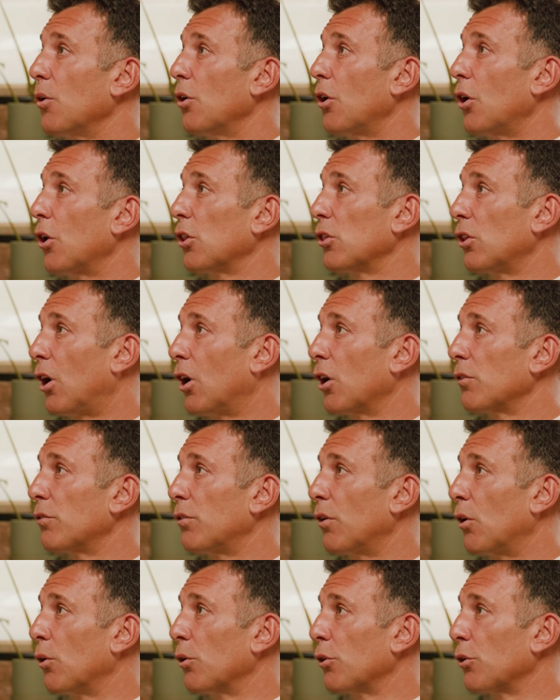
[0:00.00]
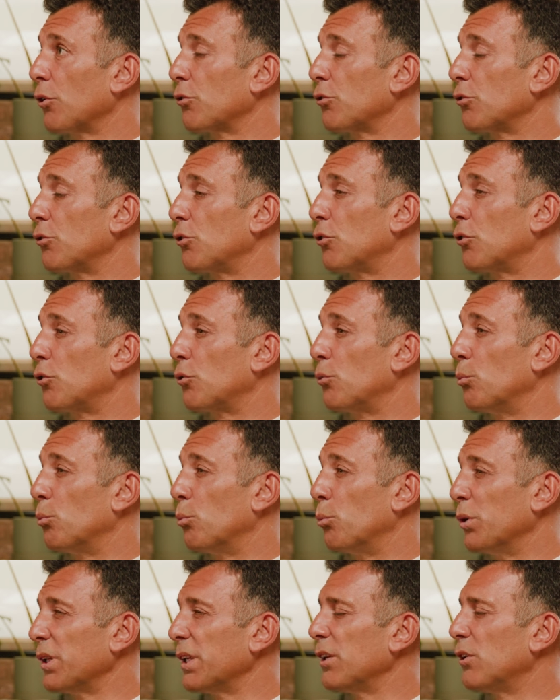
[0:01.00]
A lot of owners
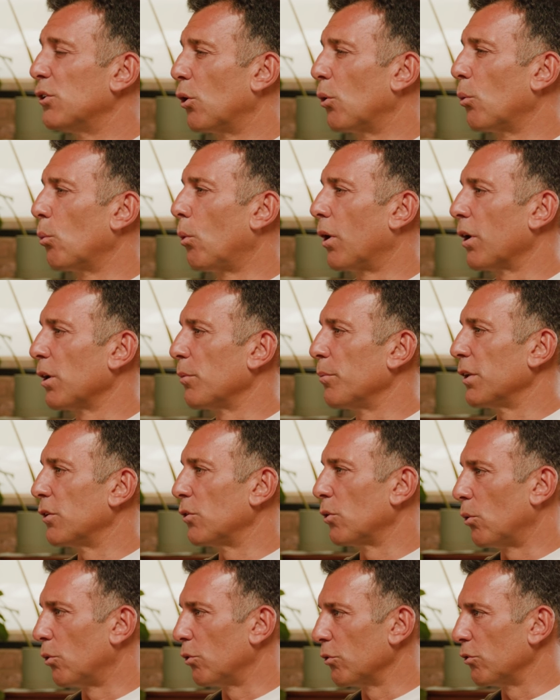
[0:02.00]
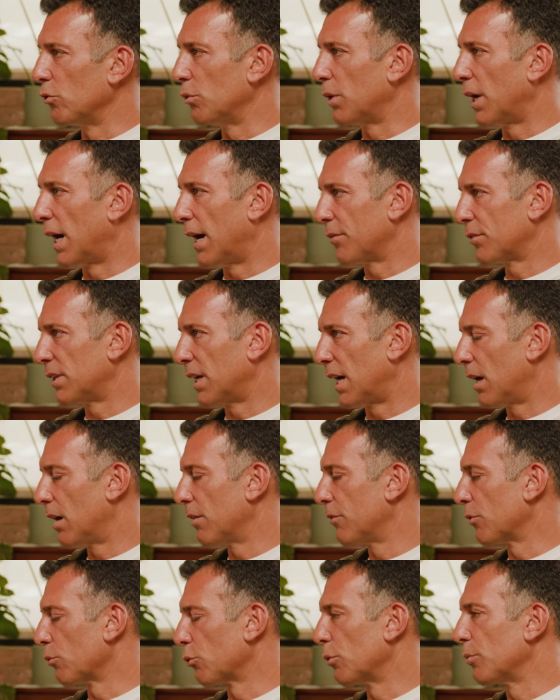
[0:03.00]
really don't want to be told you have to
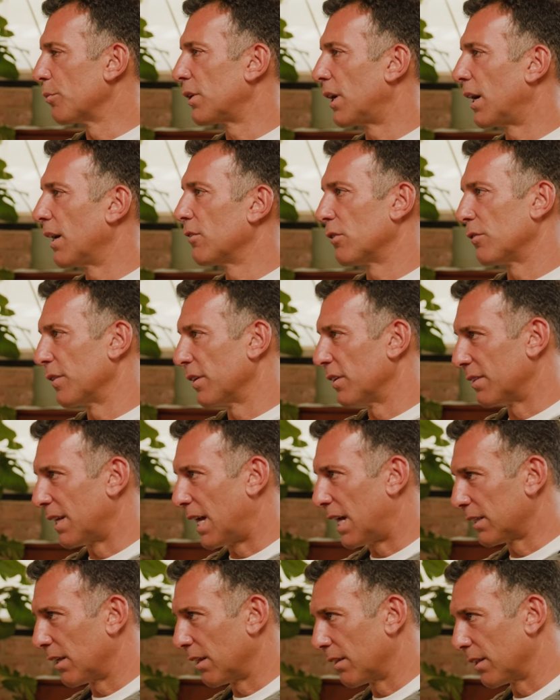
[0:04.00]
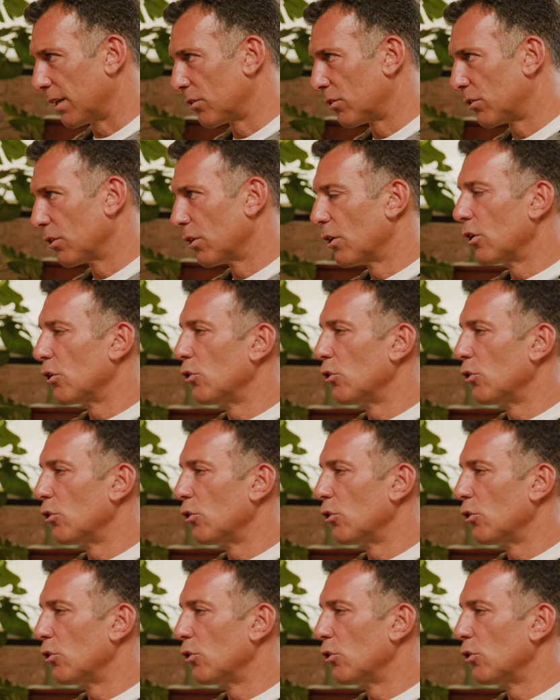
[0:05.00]
have a room size of exactly this.